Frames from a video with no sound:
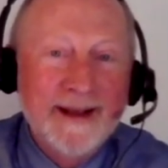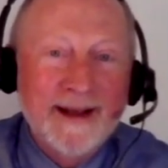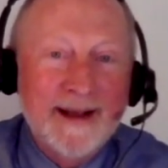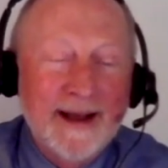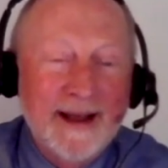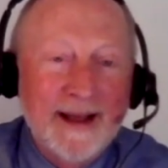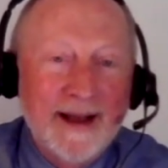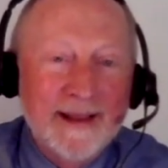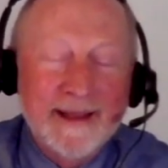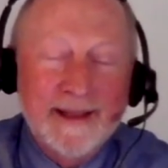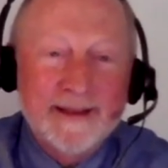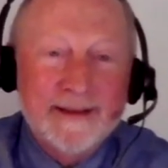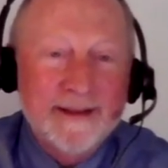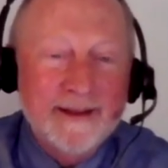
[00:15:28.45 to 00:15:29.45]
I
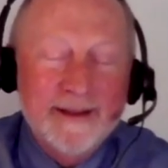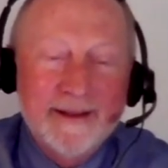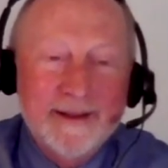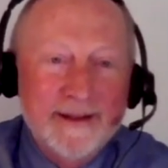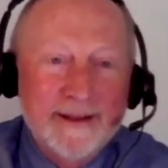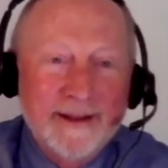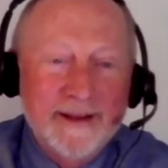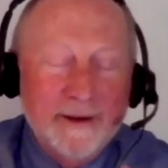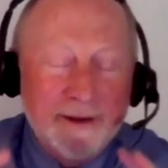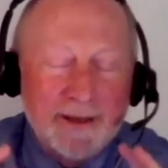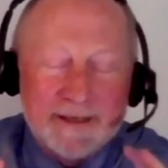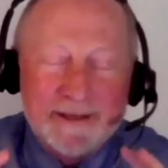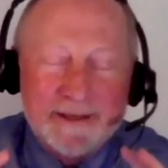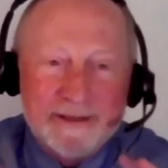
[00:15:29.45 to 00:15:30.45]
think,
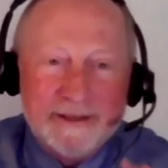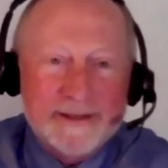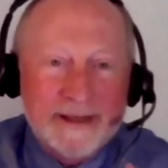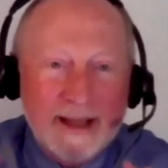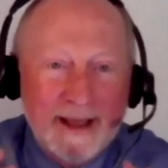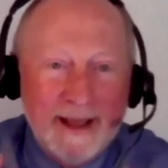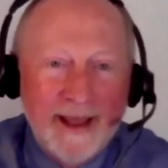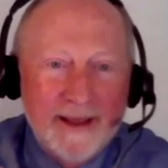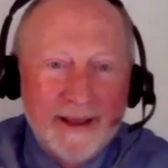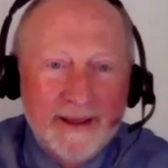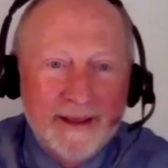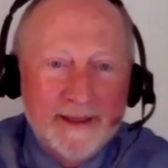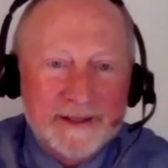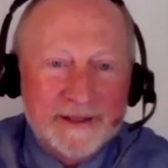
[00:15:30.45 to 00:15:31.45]
I just
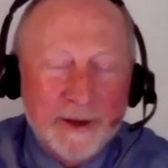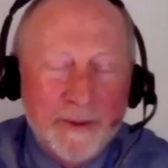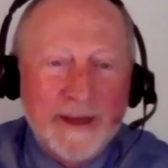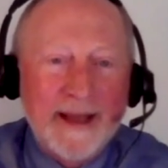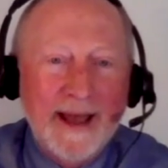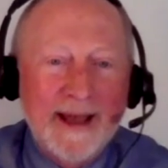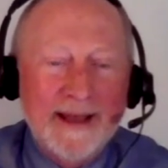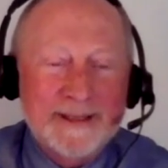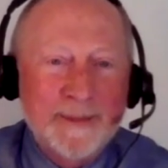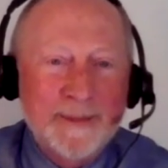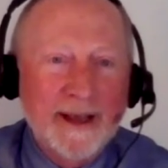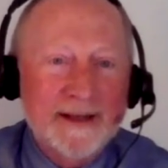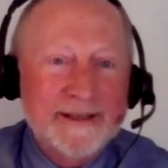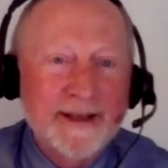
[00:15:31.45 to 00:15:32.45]
so many
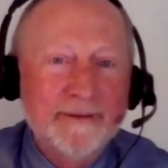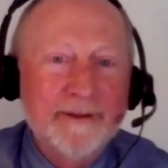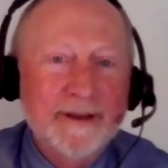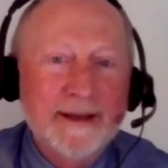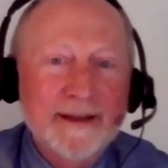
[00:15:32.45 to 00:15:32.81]
aspects of it